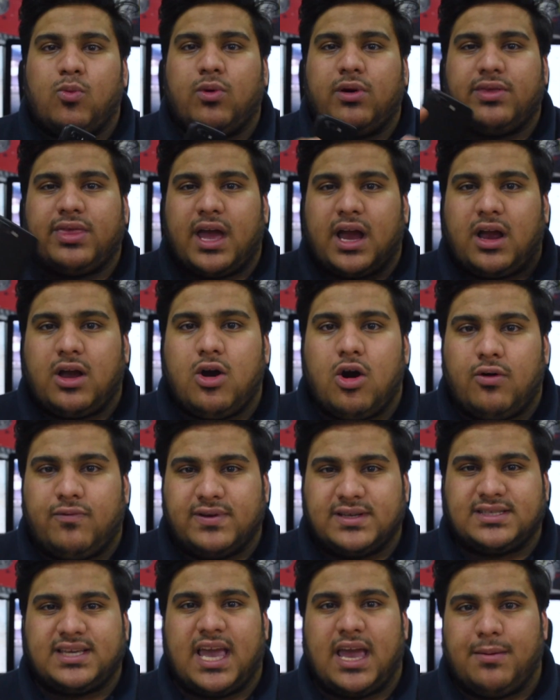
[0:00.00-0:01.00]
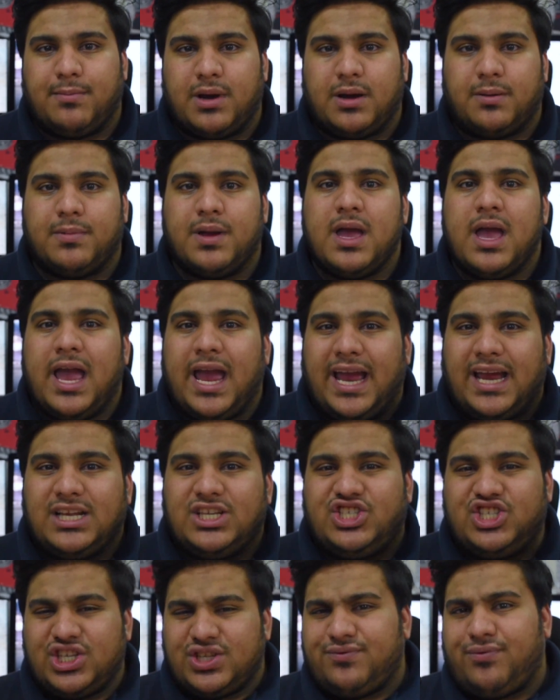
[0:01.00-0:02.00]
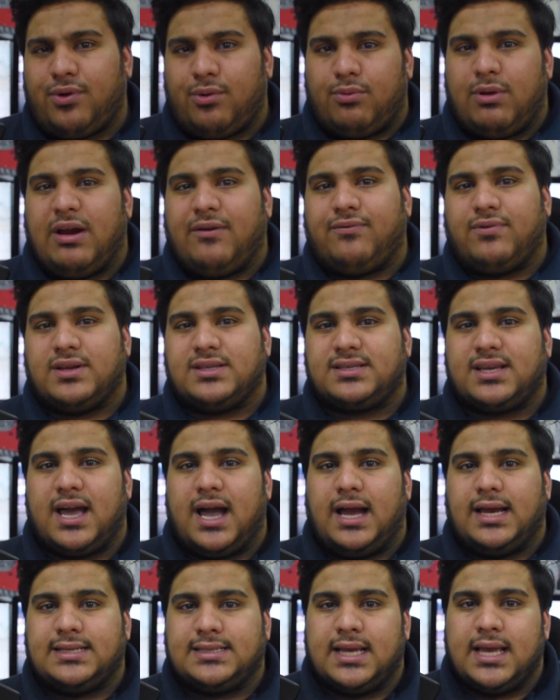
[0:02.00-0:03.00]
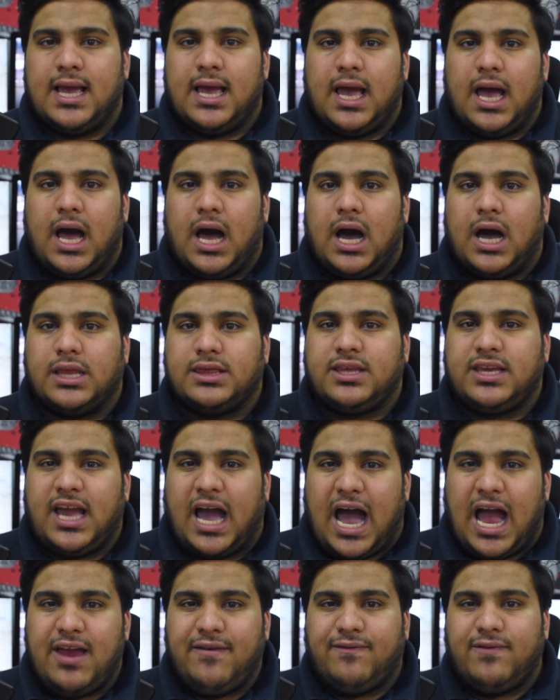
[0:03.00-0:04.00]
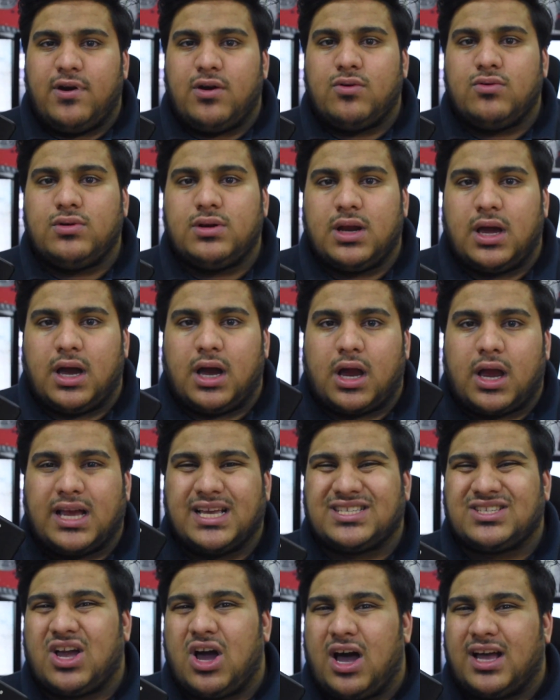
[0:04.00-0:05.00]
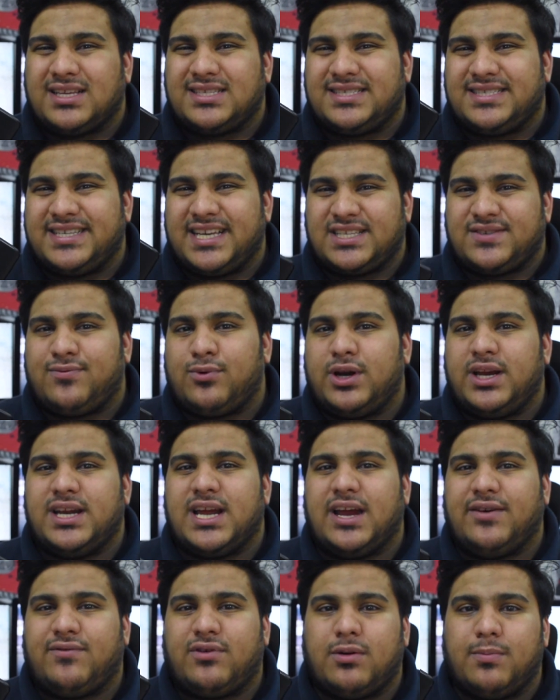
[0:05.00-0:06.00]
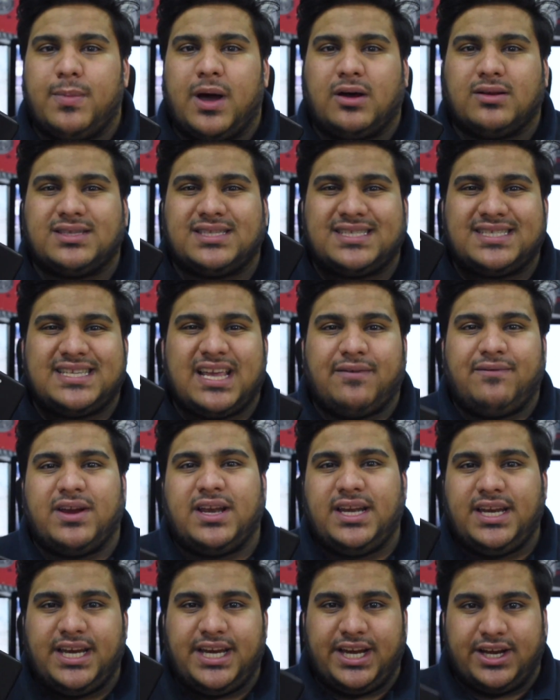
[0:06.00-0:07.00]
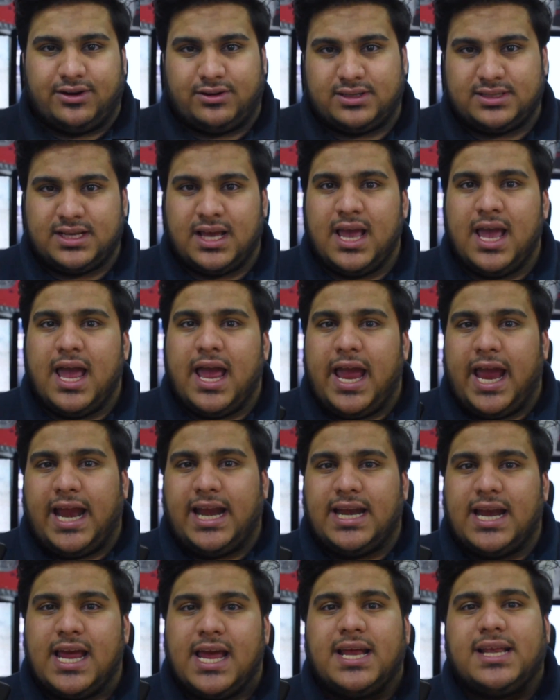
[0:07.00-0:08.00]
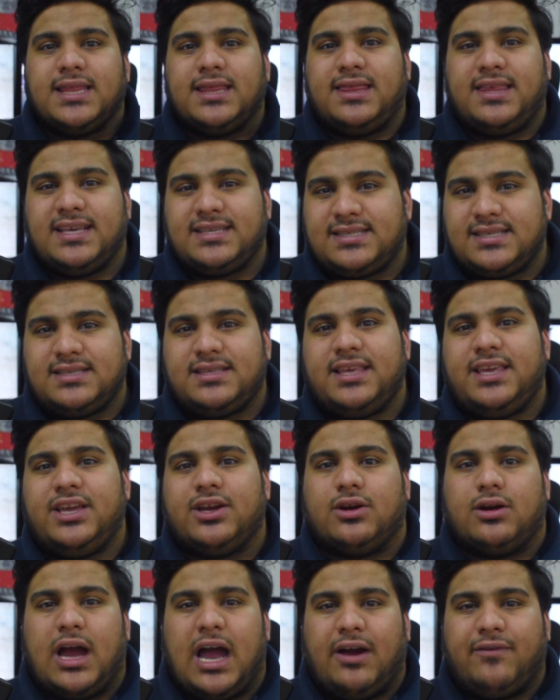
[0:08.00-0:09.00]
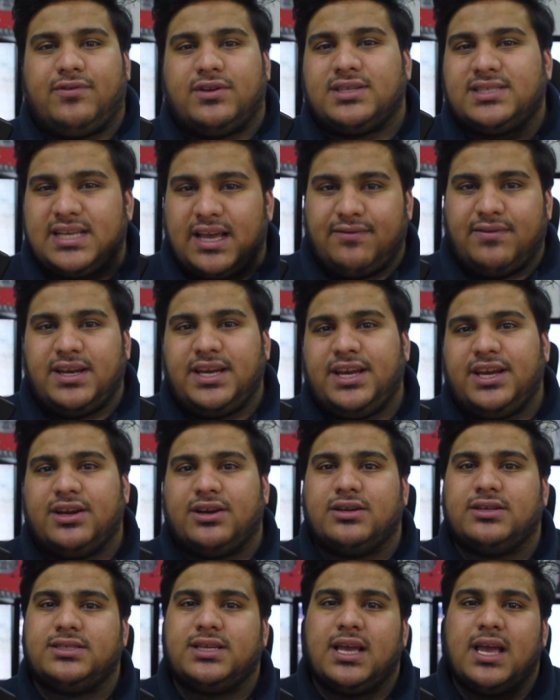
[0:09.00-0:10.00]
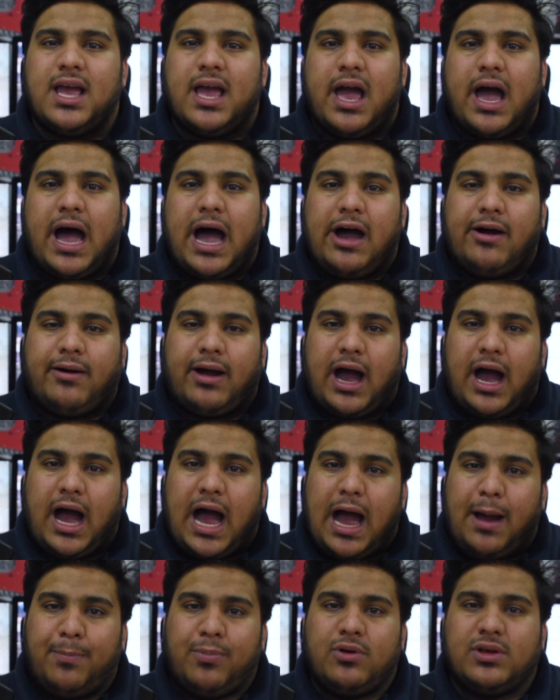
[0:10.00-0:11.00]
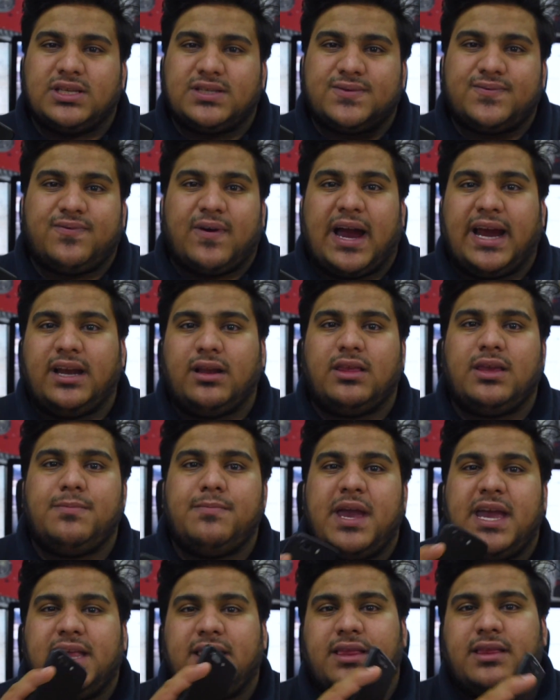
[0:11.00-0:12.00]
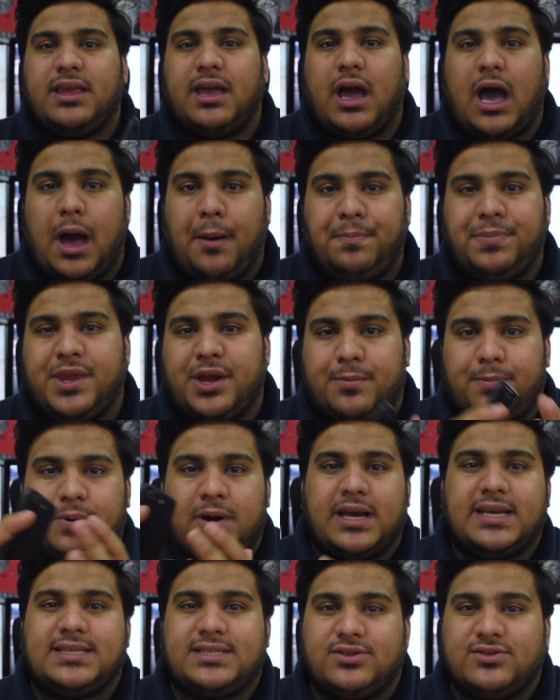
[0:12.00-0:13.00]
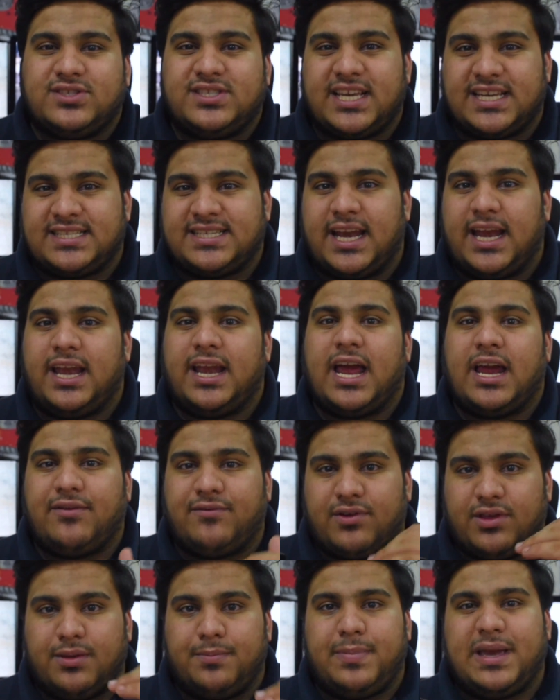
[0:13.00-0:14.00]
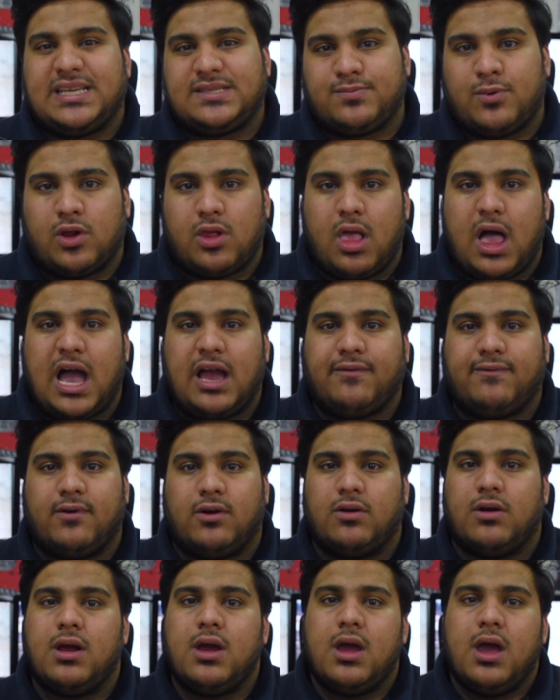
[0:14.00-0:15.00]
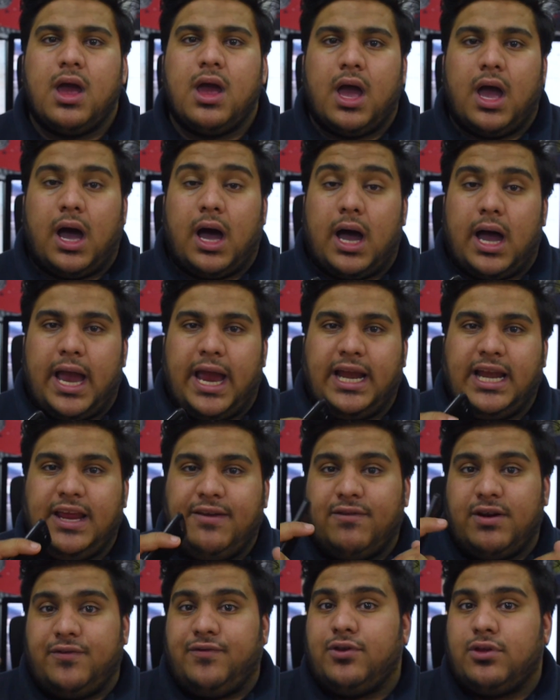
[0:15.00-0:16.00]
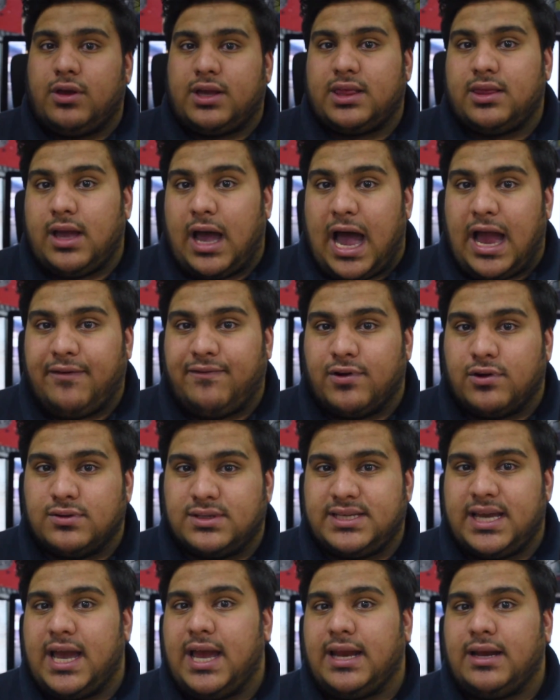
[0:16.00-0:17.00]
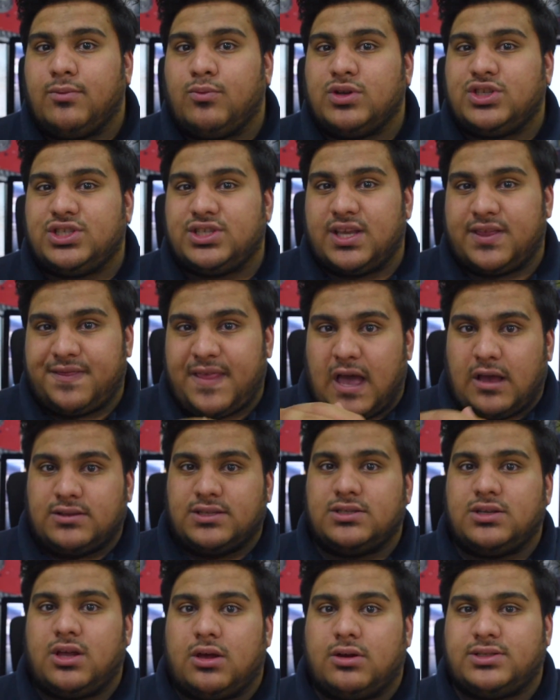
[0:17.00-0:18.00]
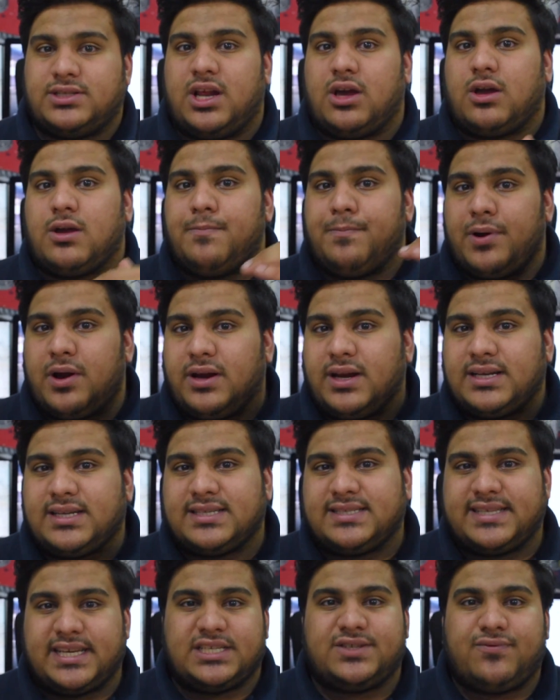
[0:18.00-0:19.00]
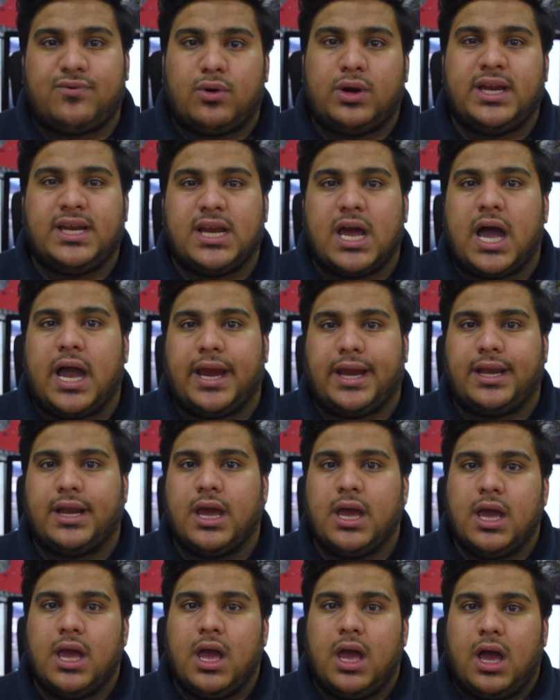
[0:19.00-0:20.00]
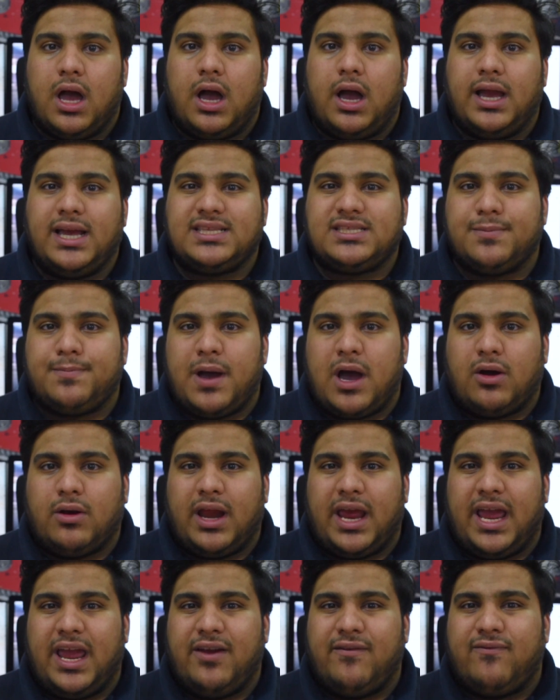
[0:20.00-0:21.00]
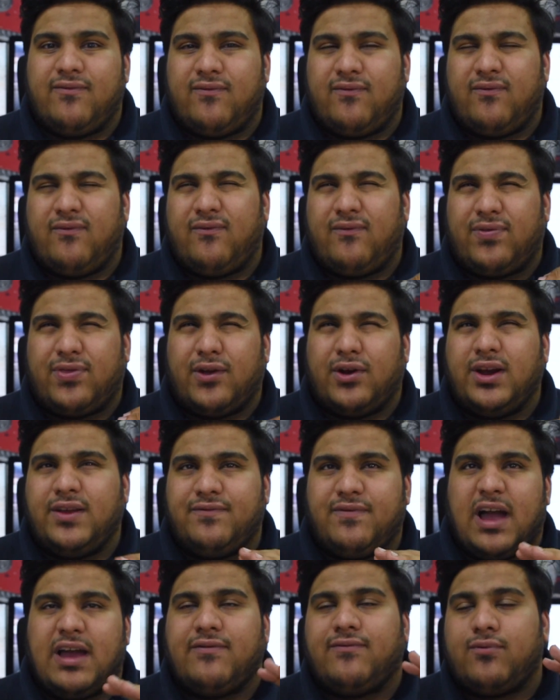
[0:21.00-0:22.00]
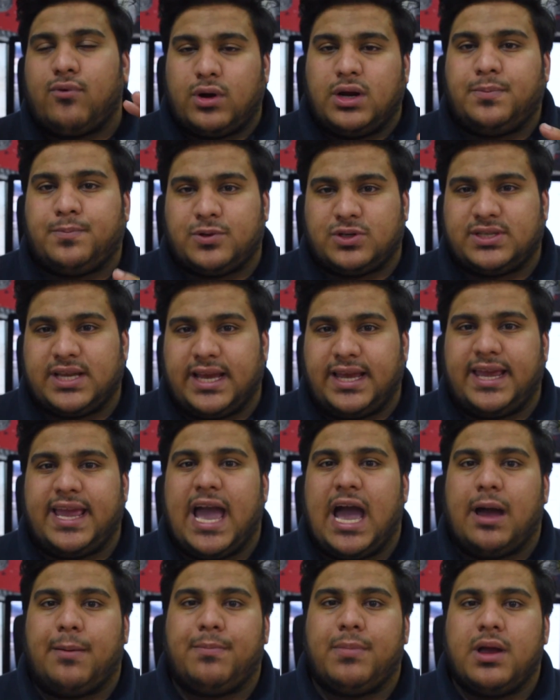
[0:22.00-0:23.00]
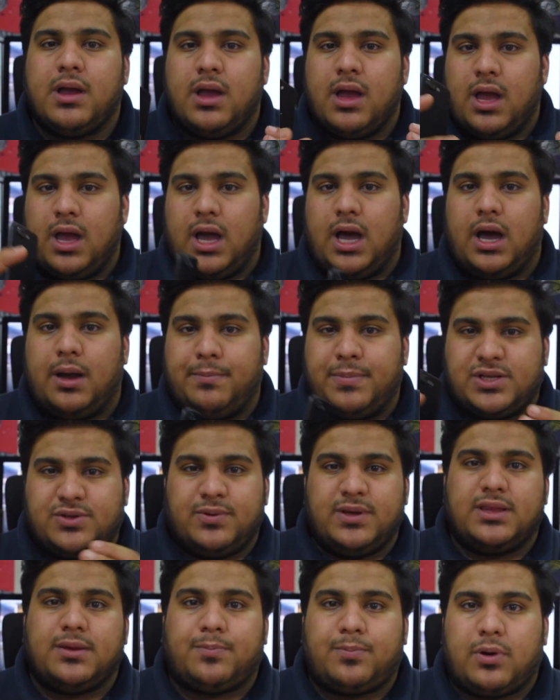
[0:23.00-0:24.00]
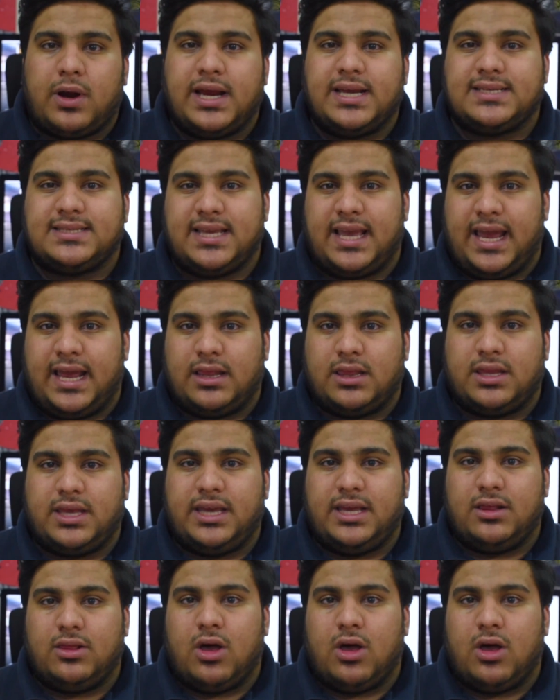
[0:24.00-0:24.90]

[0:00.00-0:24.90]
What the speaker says: where that gulf has came up. And just for reference, guys, the iPhone has cost $649 for about 7 years. And this is the year, after 7 years, Apple has finally made up their price to $699 for the base model iPhone. And even if you look at the iPhone 10, which is $1,000 now, comparing it to $649, it's about a 35-40% gap between the price and the